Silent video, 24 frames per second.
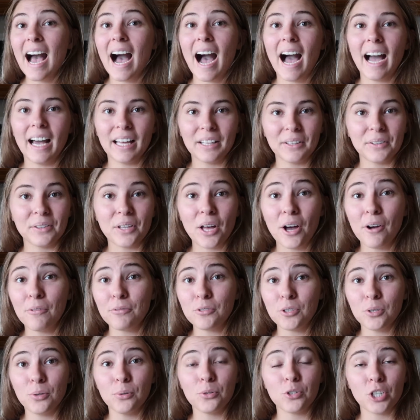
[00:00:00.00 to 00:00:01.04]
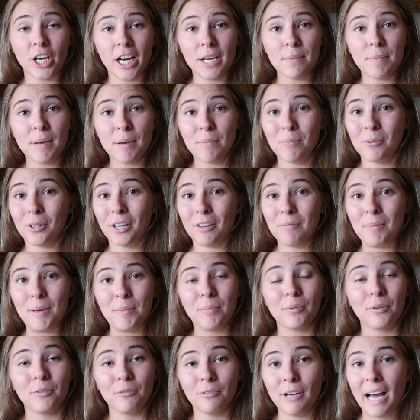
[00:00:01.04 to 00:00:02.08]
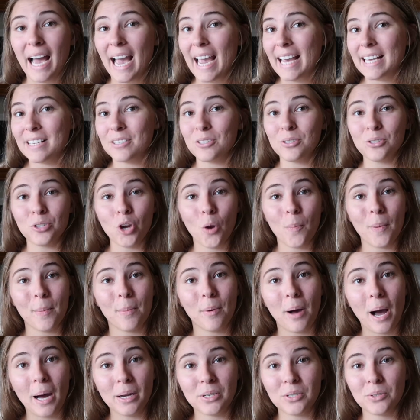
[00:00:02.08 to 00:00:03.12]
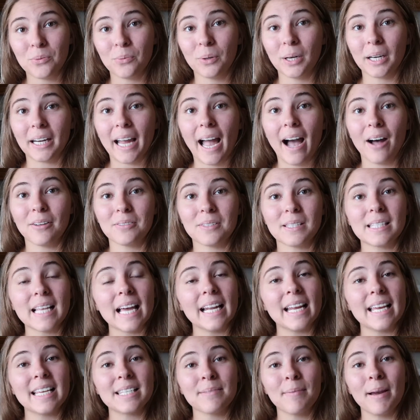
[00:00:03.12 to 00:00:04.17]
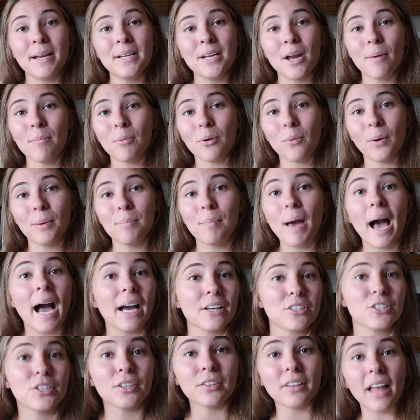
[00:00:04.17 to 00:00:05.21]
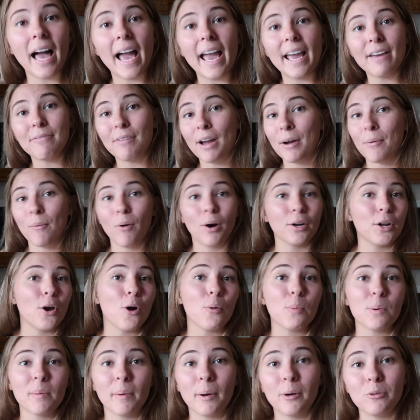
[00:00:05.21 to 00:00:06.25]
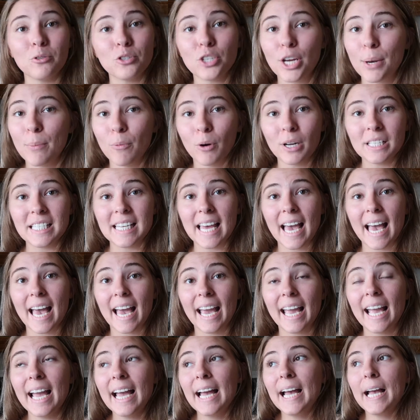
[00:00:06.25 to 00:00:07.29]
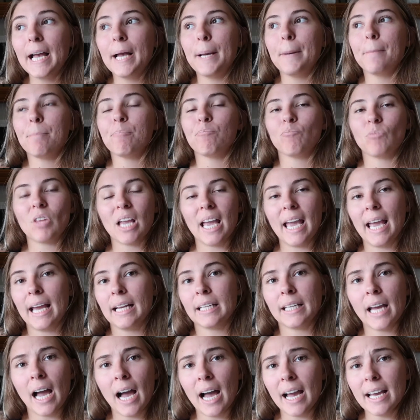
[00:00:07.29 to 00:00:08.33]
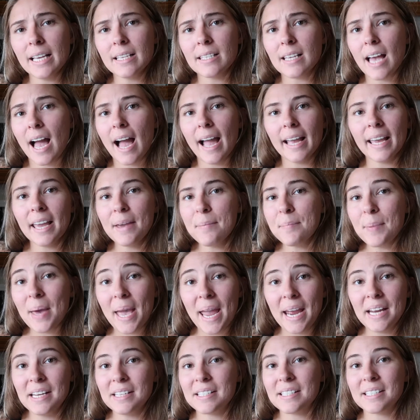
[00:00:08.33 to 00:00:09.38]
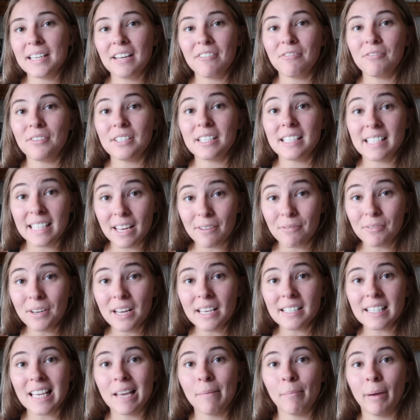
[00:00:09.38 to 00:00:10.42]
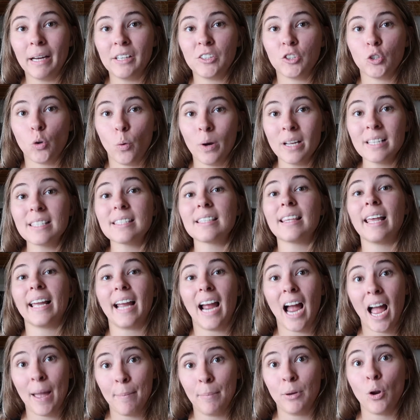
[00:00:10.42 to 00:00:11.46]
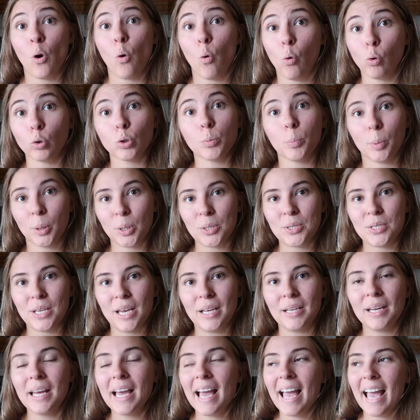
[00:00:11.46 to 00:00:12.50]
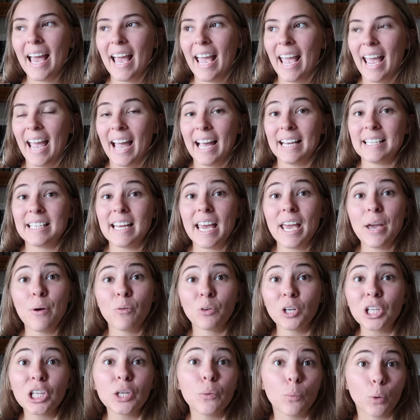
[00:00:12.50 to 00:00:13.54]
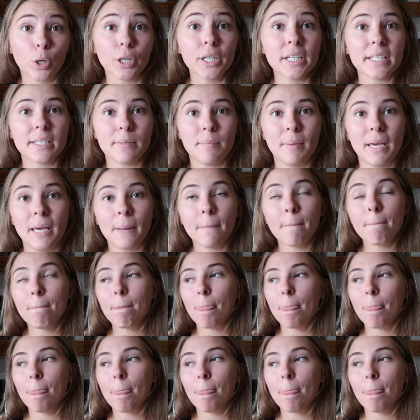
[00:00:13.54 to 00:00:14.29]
I love to train people, give people advice, show people how to do workouts. That is my number one passion in life. I want to open my own gym one day. And guys, I get pain and stiffness in my joints like I'm an old person, and it really worries me.